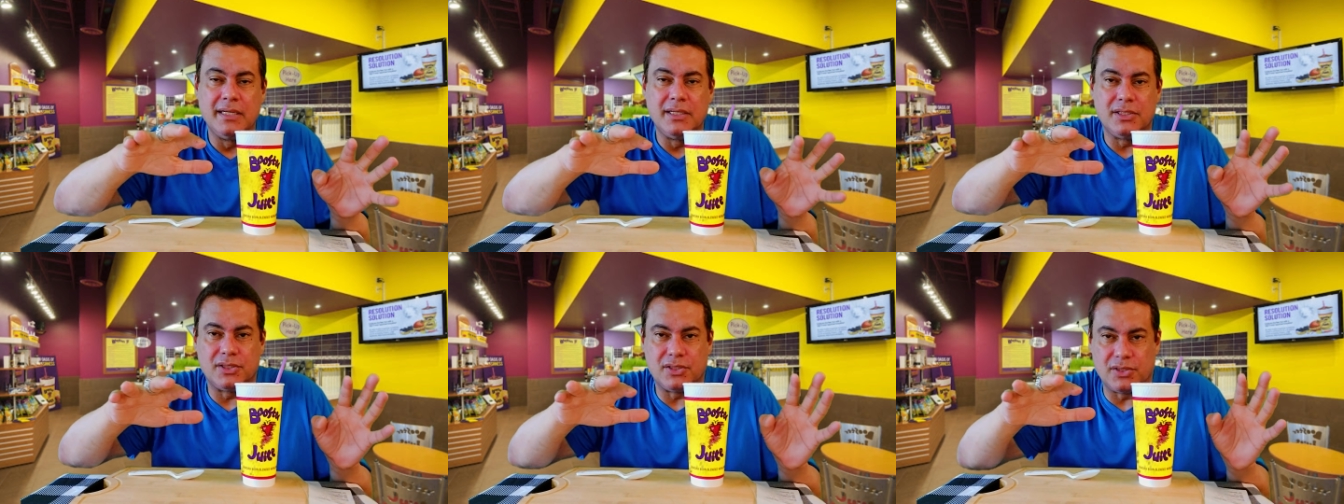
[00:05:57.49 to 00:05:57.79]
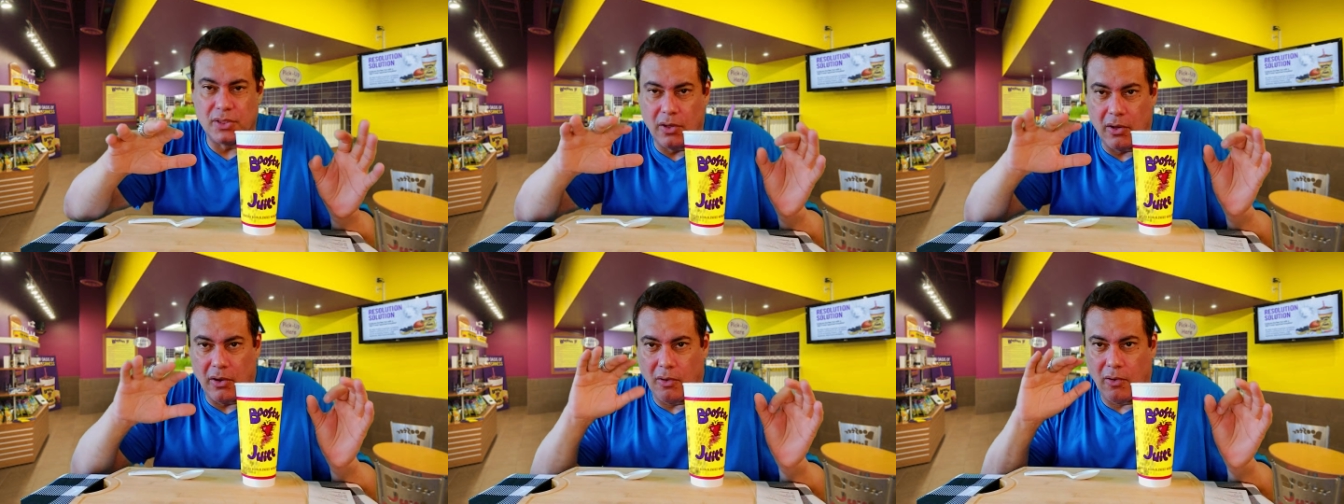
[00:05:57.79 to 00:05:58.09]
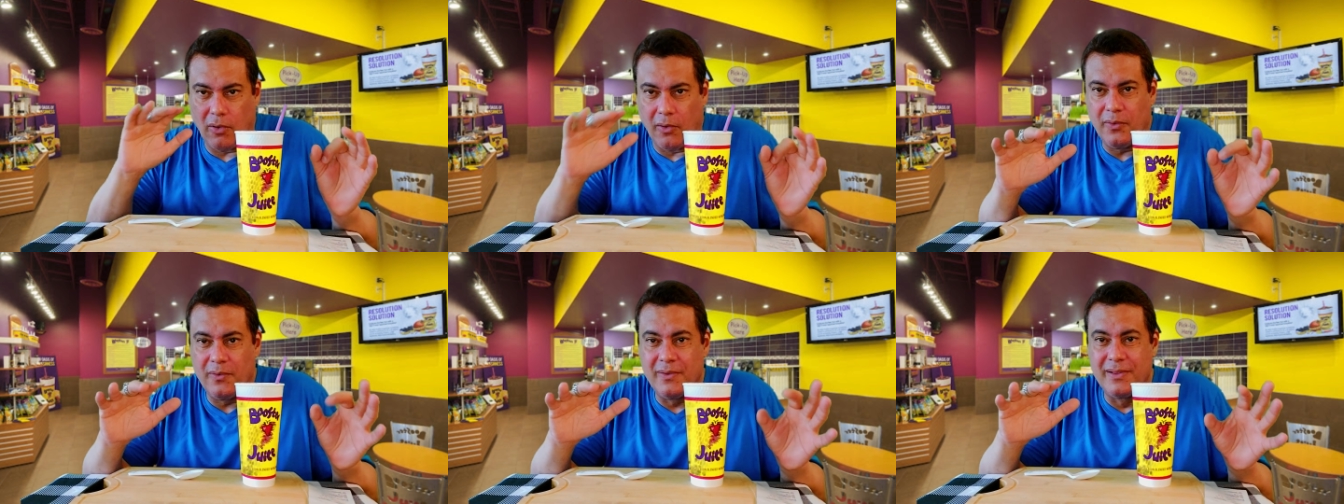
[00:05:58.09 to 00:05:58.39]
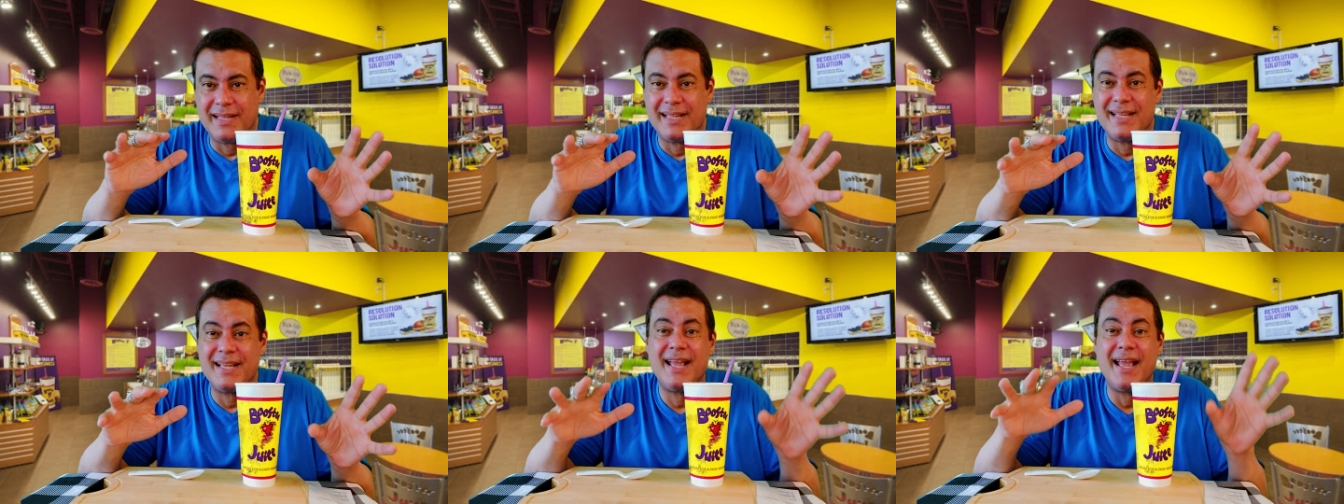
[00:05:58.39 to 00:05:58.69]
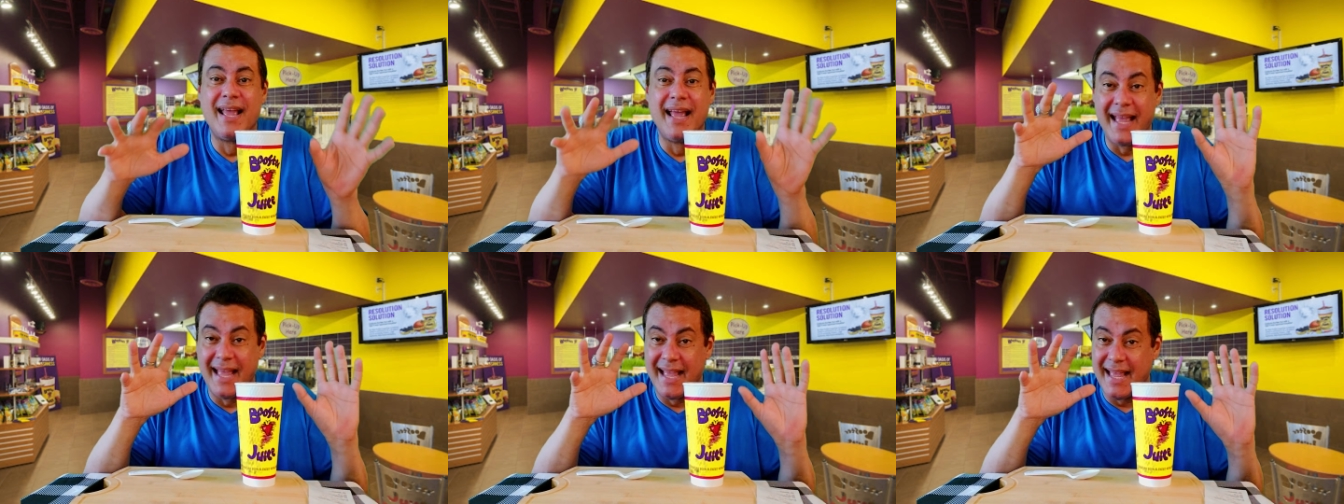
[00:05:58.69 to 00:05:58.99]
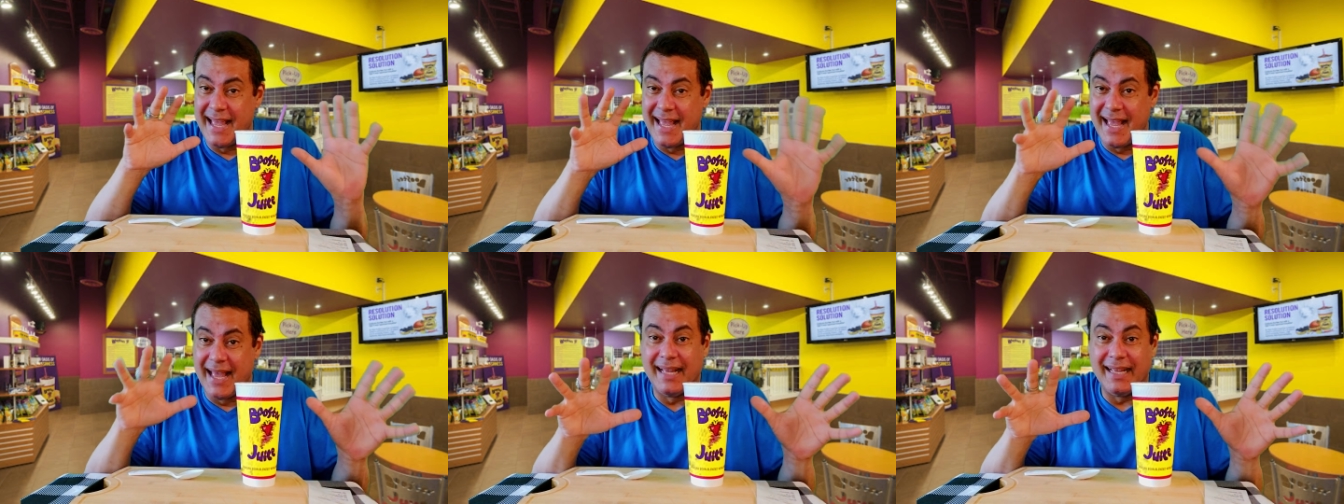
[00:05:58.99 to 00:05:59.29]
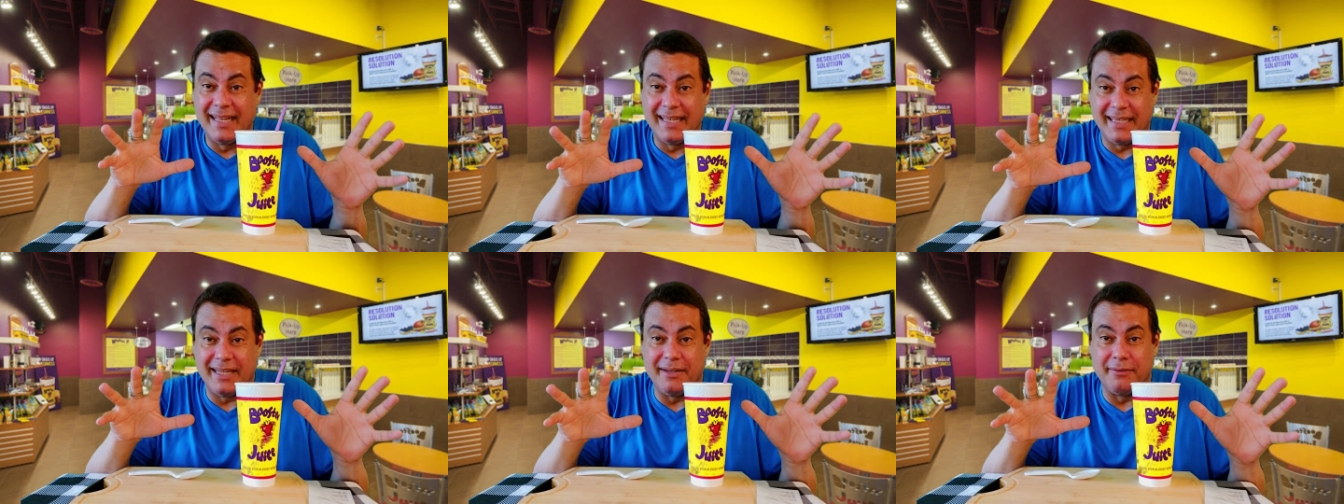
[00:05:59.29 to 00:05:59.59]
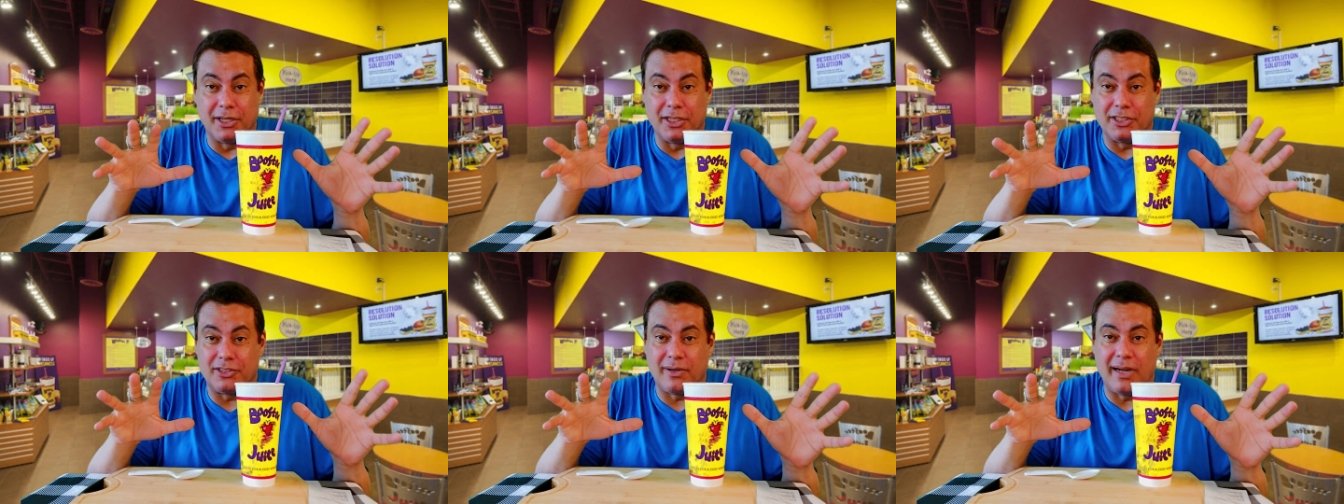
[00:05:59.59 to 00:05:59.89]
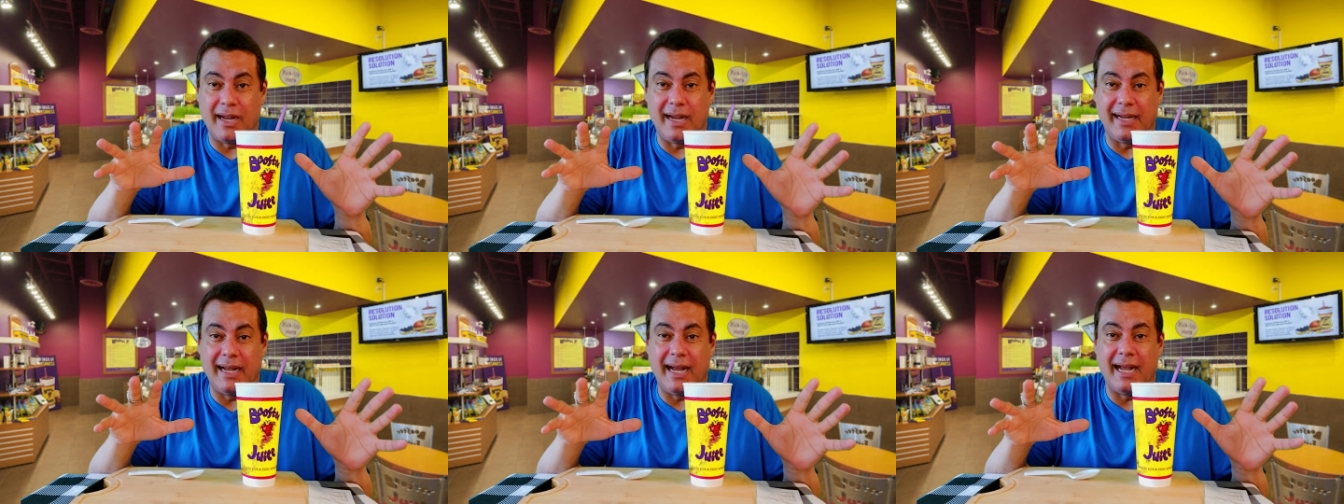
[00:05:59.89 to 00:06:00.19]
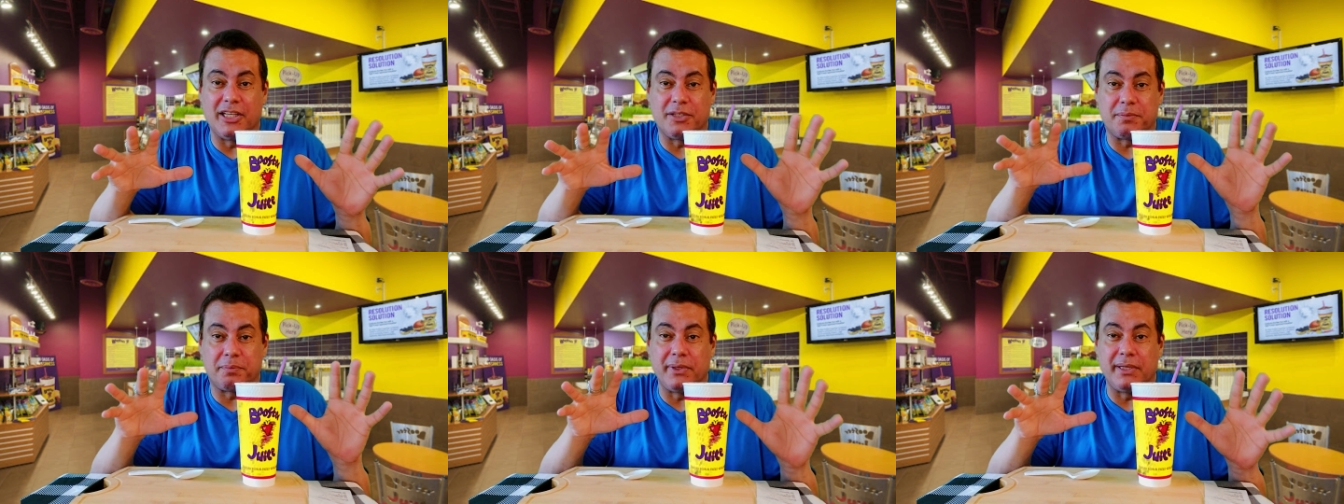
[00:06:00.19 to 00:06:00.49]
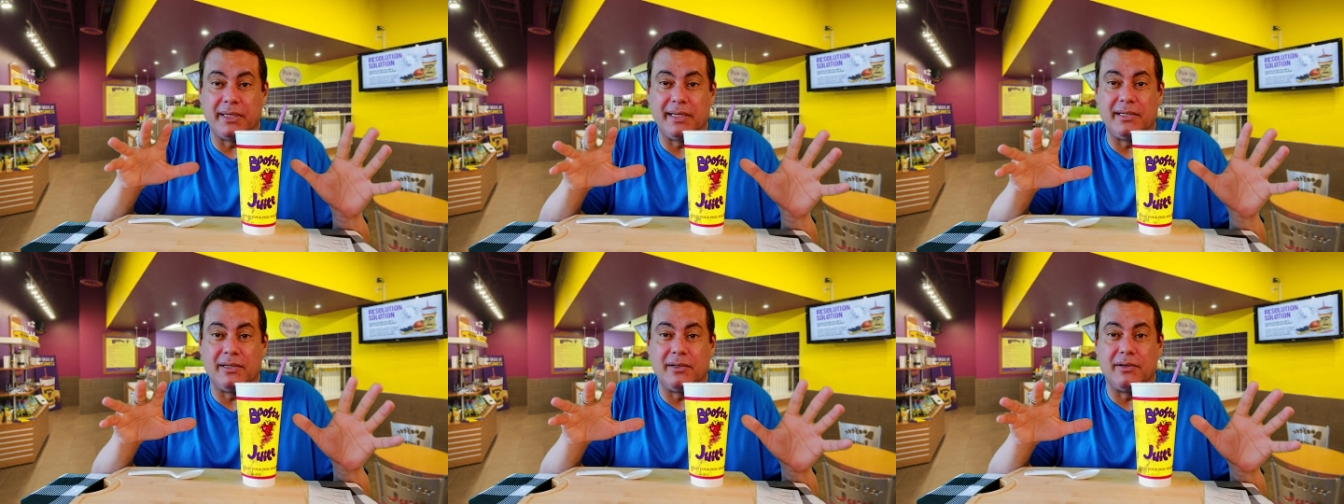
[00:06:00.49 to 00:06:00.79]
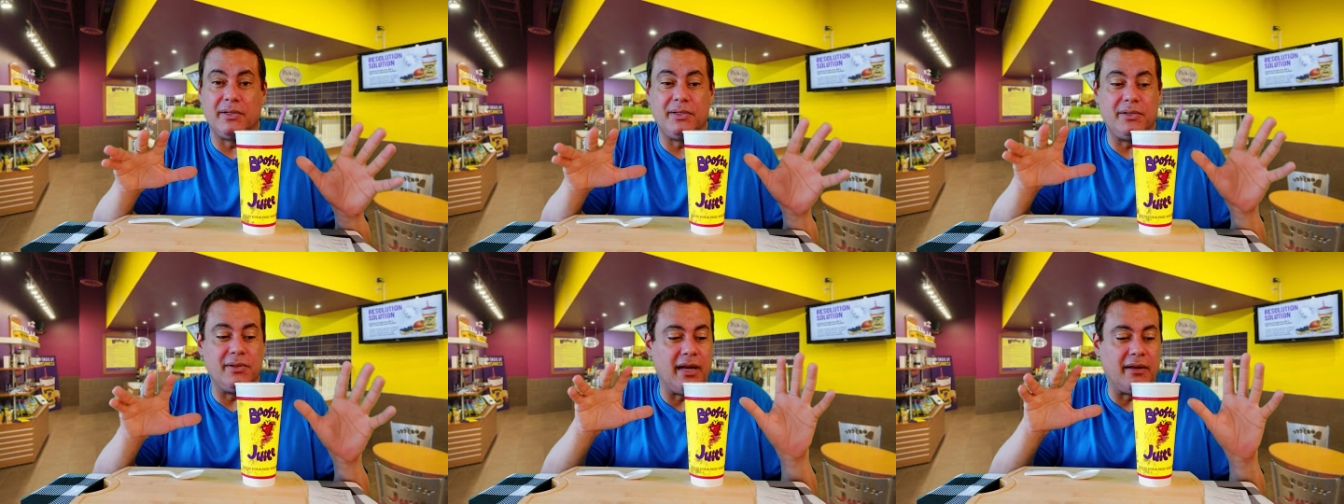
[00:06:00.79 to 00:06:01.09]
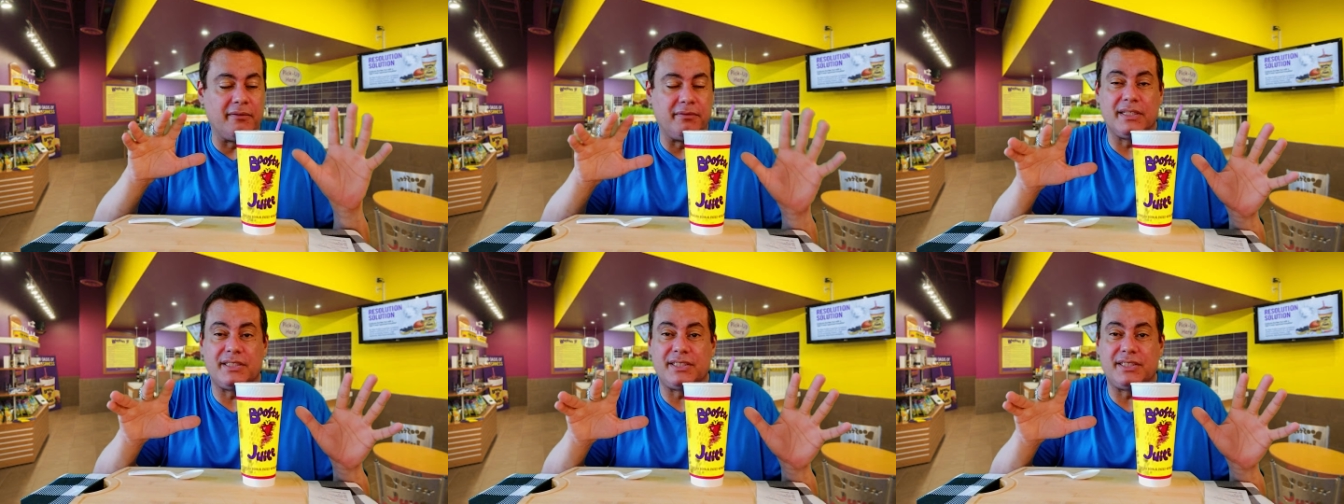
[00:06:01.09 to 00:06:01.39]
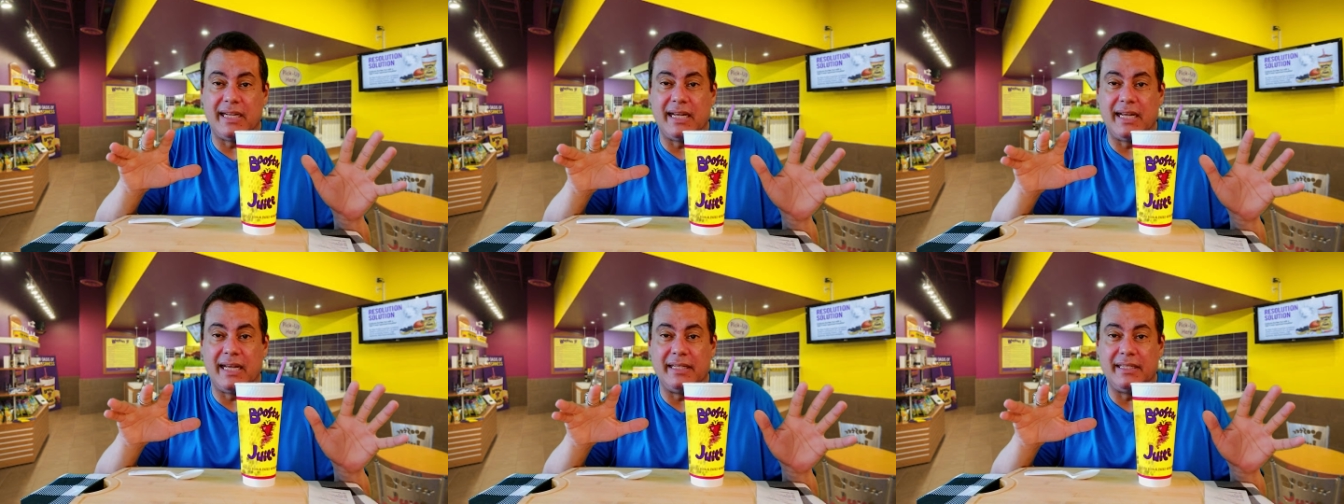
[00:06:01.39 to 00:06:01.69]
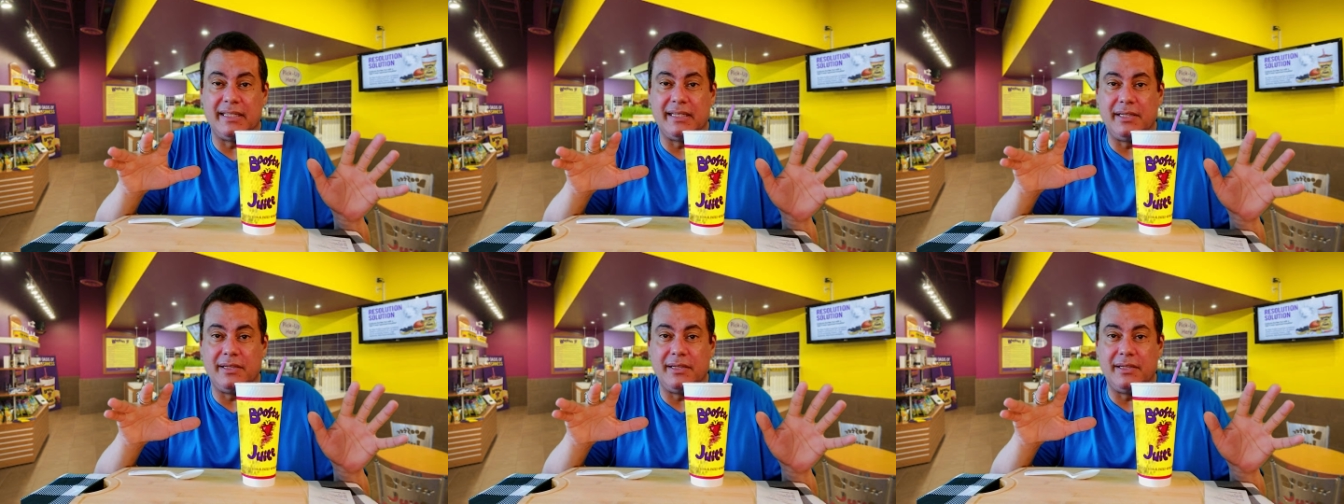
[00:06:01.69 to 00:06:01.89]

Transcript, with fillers: So give it a try, guys. It's pretty good. You have the chance.